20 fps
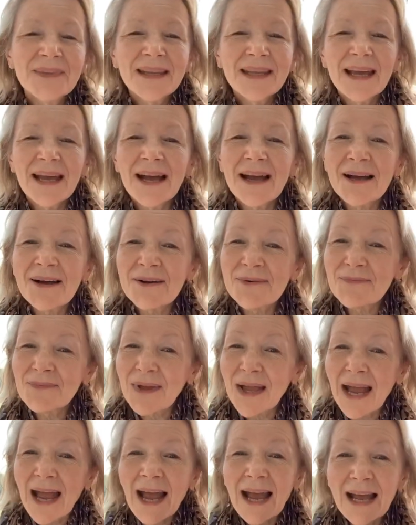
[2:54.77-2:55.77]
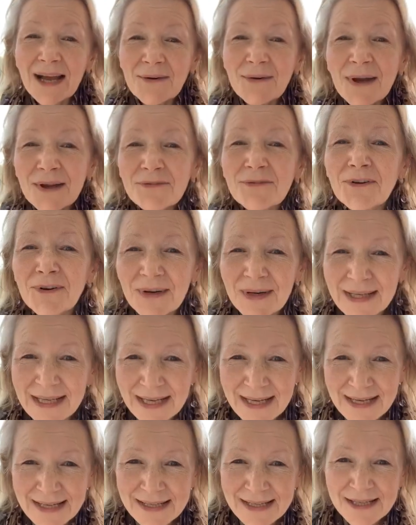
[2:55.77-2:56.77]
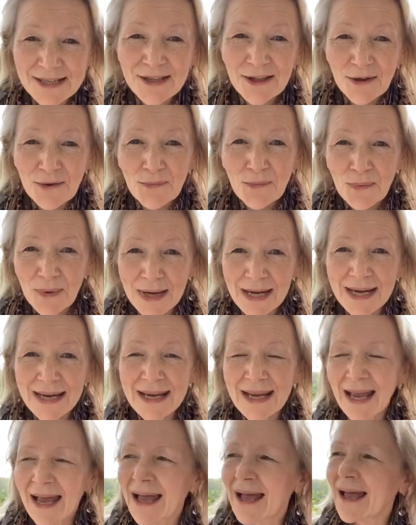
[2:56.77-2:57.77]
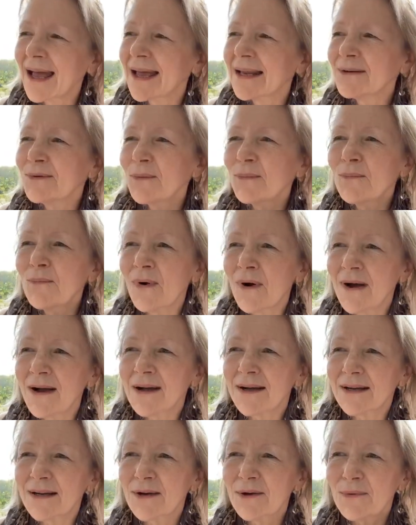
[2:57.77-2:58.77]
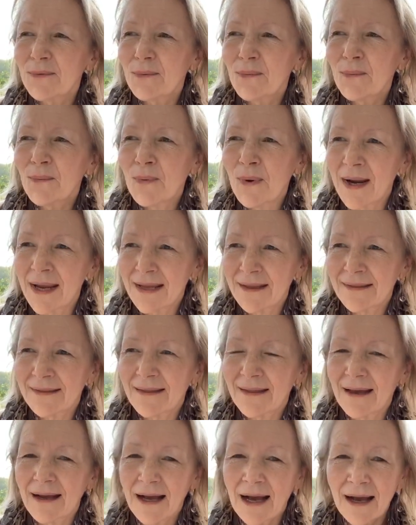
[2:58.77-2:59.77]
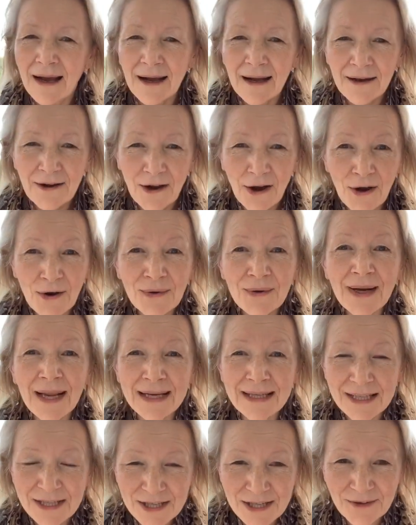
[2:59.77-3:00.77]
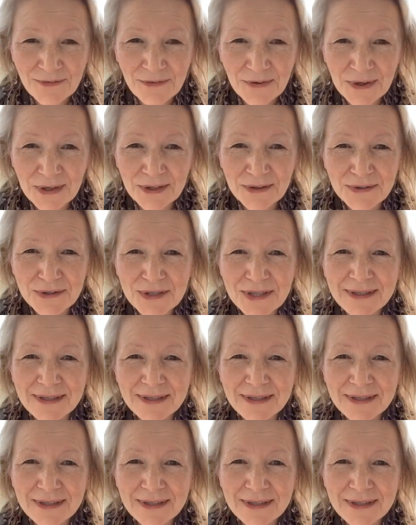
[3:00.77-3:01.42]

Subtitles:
However it is that we can work with our own energy field,